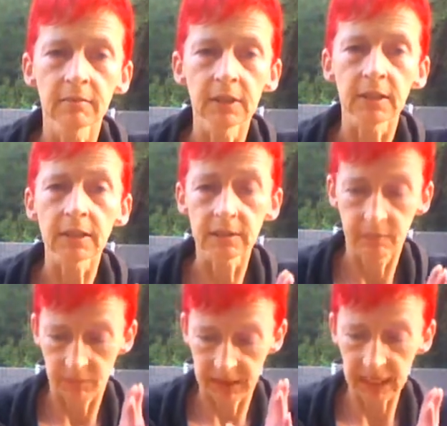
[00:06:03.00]
you know,
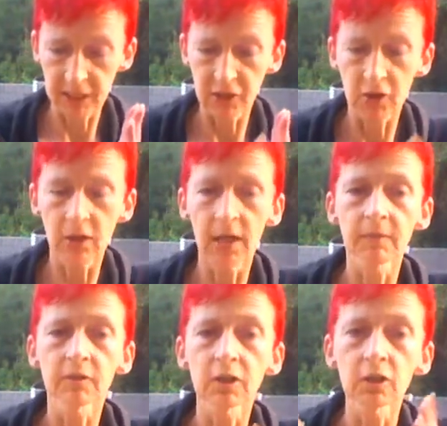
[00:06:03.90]
set your dog
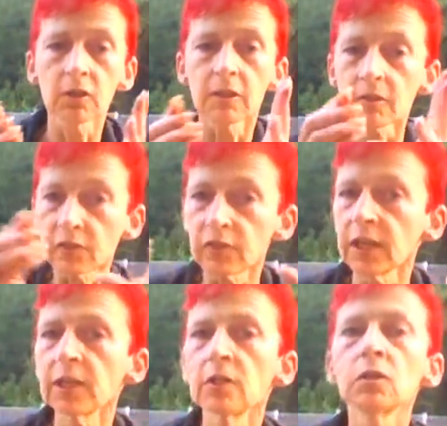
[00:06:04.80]
up to look at the
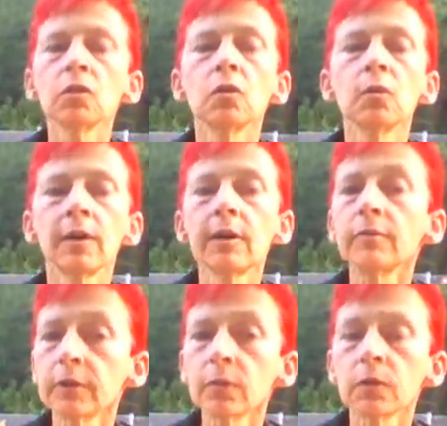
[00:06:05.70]
field or
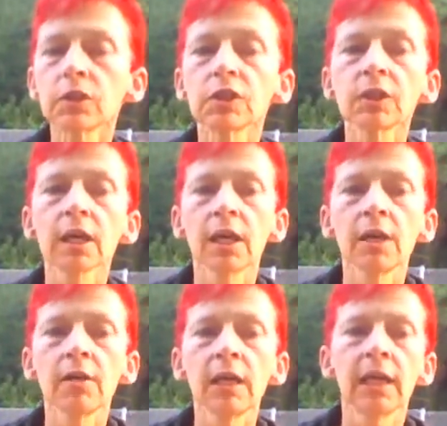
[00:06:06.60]
wherever it wants to
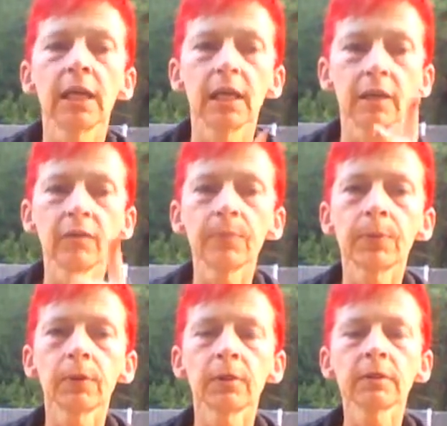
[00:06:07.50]
go, and if it
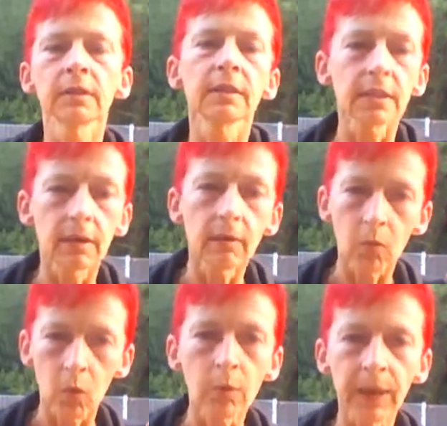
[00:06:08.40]
pulls,
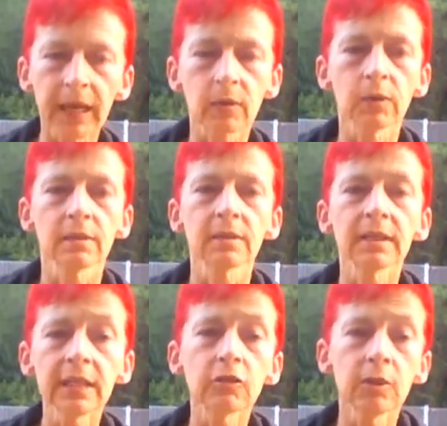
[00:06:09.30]
walk backwards.
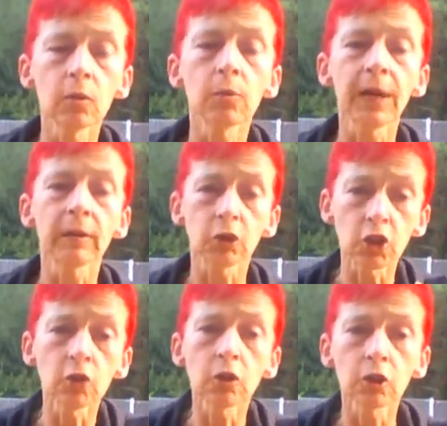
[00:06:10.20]
Literally walk
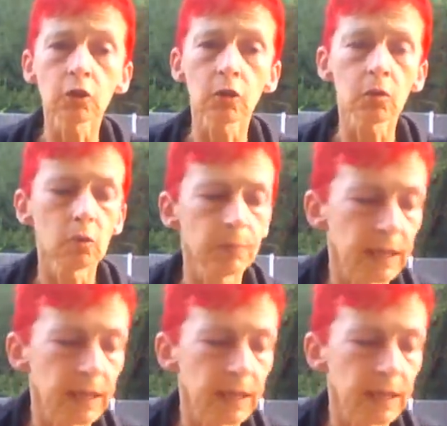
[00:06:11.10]
backwards. You and your dog walk